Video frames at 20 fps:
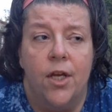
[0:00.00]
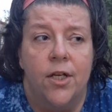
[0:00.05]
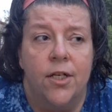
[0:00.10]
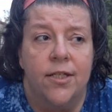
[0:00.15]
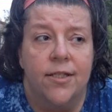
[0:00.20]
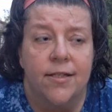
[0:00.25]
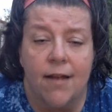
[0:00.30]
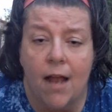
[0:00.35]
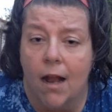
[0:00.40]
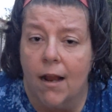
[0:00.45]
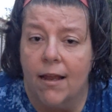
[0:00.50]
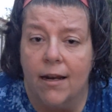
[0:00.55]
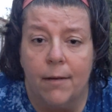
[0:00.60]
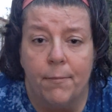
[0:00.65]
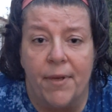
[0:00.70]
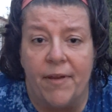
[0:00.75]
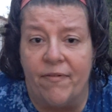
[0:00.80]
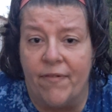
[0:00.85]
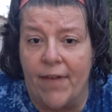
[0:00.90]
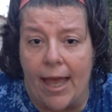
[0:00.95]
It's not going to
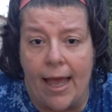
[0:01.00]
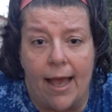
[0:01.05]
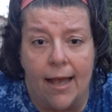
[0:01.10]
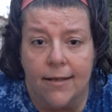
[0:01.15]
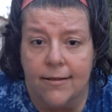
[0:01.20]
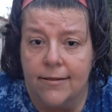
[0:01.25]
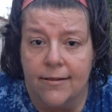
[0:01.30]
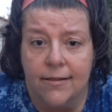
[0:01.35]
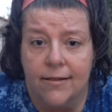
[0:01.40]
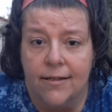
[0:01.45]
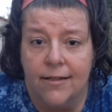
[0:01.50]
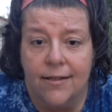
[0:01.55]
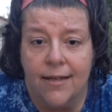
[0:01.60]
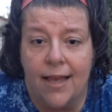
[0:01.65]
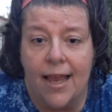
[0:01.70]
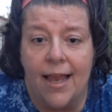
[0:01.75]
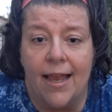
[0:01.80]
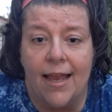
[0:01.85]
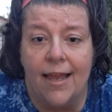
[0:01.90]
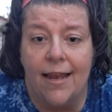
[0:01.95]
be fast,
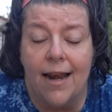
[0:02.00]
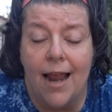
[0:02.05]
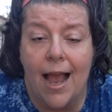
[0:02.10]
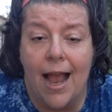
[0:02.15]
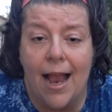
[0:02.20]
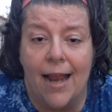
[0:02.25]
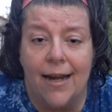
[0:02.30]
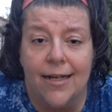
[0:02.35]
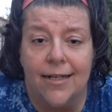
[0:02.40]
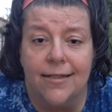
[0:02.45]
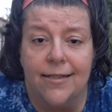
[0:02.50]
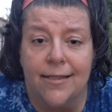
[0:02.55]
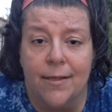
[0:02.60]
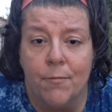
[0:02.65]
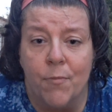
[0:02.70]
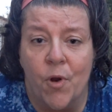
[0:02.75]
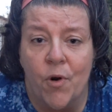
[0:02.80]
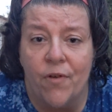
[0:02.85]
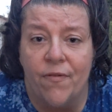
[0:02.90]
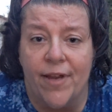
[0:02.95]
and I need
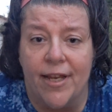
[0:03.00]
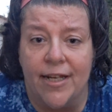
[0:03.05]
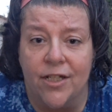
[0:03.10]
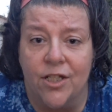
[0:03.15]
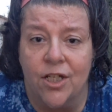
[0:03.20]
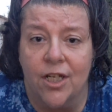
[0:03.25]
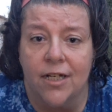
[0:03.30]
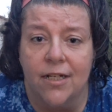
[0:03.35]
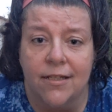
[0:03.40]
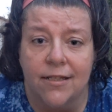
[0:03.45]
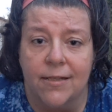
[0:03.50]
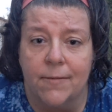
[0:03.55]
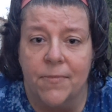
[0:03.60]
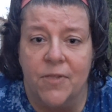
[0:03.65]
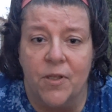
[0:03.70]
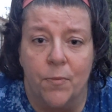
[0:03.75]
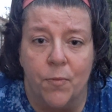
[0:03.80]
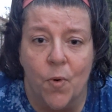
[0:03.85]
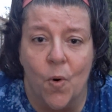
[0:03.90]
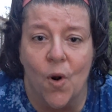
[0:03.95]
some motivation and some
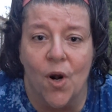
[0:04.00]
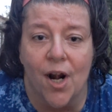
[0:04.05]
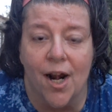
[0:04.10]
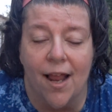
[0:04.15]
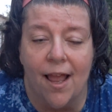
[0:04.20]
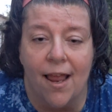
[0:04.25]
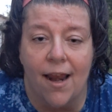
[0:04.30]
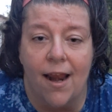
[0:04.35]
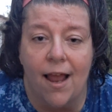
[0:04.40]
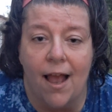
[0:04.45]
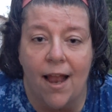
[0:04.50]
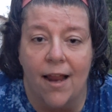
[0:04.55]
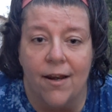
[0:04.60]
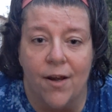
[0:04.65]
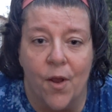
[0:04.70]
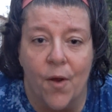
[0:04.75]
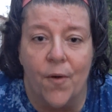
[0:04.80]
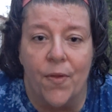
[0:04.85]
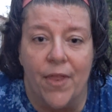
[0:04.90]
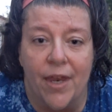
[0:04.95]
support, and I
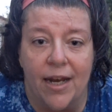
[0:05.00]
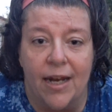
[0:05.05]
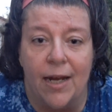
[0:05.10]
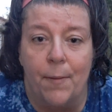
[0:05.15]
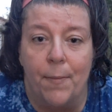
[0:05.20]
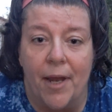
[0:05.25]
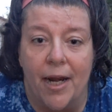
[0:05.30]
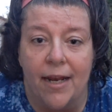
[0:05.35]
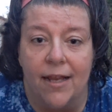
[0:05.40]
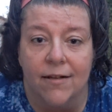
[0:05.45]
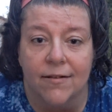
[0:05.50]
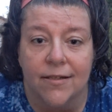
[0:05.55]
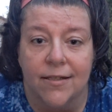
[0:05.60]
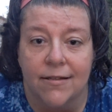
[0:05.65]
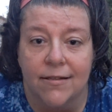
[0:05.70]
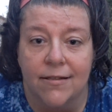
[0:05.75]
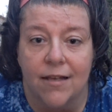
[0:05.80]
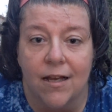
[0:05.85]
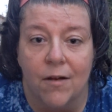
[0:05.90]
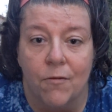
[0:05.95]
know that anybody else
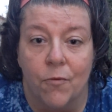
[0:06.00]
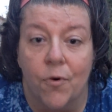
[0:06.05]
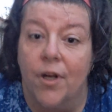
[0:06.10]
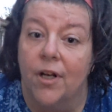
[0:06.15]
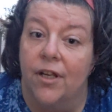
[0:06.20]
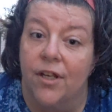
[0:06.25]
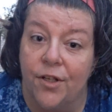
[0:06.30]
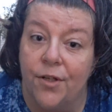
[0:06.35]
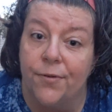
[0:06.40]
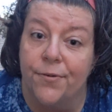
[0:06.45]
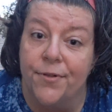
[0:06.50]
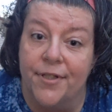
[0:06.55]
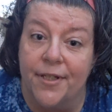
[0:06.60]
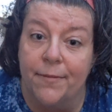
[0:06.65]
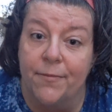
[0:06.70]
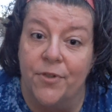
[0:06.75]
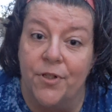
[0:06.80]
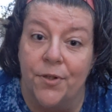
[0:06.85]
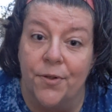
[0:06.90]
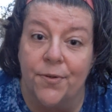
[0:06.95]
that's on one could use
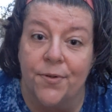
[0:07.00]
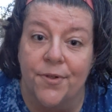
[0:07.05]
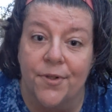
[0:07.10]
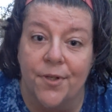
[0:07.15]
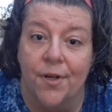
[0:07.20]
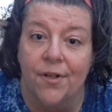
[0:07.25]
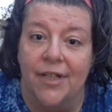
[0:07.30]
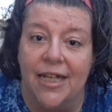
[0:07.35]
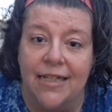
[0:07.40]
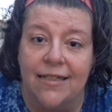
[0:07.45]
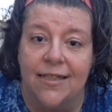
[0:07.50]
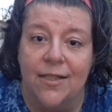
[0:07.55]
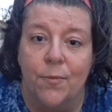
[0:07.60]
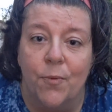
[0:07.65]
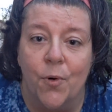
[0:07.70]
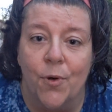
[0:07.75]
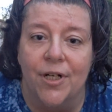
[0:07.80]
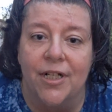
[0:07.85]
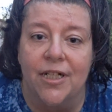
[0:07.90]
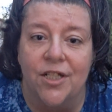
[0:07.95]
some too. So let's
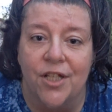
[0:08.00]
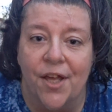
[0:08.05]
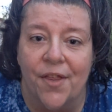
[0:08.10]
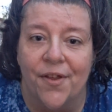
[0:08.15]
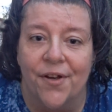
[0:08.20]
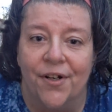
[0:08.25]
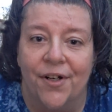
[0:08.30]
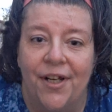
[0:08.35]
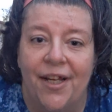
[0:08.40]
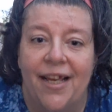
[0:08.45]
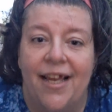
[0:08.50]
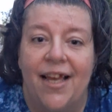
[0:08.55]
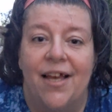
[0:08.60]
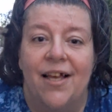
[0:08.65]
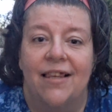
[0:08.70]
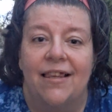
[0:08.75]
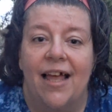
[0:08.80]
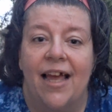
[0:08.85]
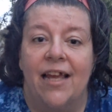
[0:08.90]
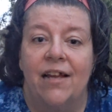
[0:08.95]
support each other.
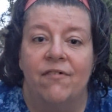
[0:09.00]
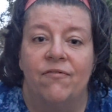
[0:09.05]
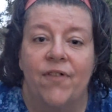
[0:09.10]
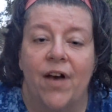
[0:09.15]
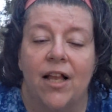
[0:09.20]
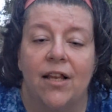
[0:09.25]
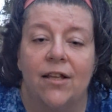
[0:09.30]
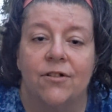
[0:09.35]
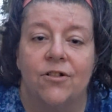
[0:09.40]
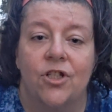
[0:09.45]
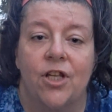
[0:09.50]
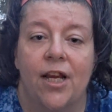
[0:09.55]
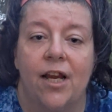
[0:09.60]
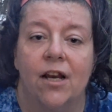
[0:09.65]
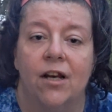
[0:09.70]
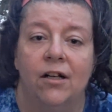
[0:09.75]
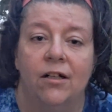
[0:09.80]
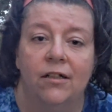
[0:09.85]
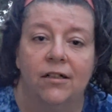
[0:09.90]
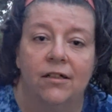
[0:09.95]
Like, follow,
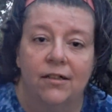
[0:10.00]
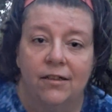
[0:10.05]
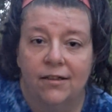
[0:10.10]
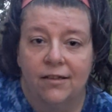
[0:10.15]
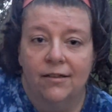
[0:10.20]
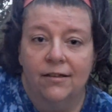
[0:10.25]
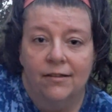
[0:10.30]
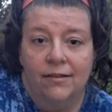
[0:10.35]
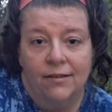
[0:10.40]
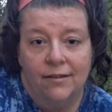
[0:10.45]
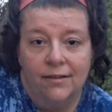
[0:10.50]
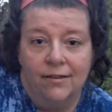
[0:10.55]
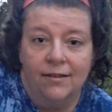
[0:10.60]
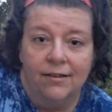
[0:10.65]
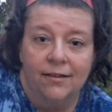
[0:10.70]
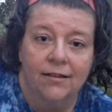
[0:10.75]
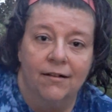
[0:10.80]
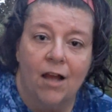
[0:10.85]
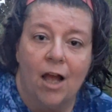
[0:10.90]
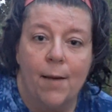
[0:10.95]
share,
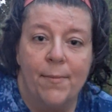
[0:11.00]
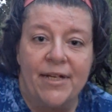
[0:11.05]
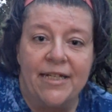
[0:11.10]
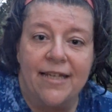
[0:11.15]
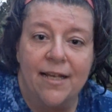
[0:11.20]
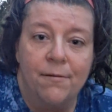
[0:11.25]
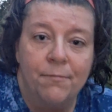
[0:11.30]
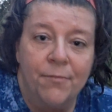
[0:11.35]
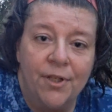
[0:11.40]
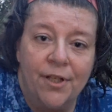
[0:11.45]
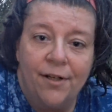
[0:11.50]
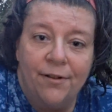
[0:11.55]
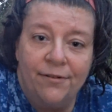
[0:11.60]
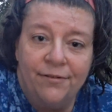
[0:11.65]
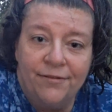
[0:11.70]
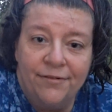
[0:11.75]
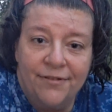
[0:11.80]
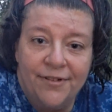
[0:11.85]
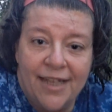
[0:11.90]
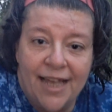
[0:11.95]
comment down below,
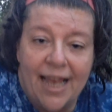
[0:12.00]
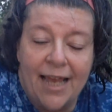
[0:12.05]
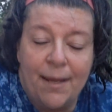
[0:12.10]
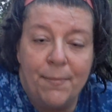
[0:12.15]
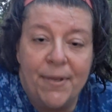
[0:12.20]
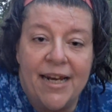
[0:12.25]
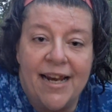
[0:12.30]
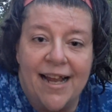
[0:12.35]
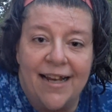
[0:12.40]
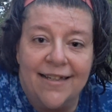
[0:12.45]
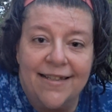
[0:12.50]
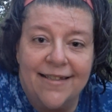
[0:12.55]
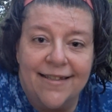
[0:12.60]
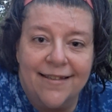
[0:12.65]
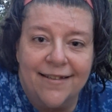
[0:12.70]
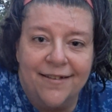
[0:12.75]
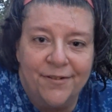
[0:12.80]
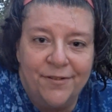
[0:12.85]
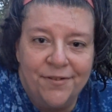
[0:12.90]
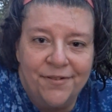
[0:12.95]
and be nice.
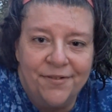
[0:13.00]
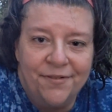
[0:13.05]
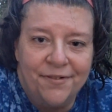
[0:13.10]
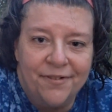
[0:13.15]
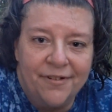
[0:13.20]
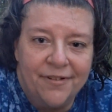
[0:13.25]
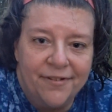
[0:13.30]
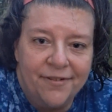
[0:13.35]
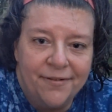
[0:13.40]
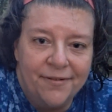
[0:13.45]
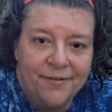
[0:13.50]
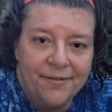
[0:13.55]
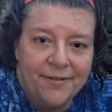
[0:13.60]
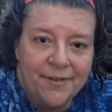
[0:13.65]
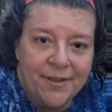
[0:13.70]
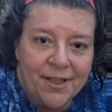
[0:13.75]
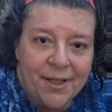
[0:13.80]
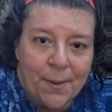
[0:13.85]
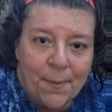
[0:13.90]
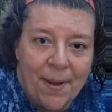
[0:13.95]

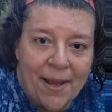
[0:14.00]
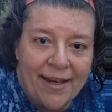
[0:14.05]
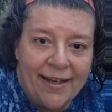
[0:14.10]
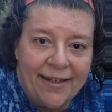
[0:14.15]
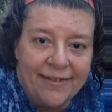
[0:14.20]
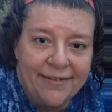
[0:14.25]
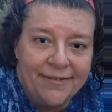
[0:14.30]
Goodbye.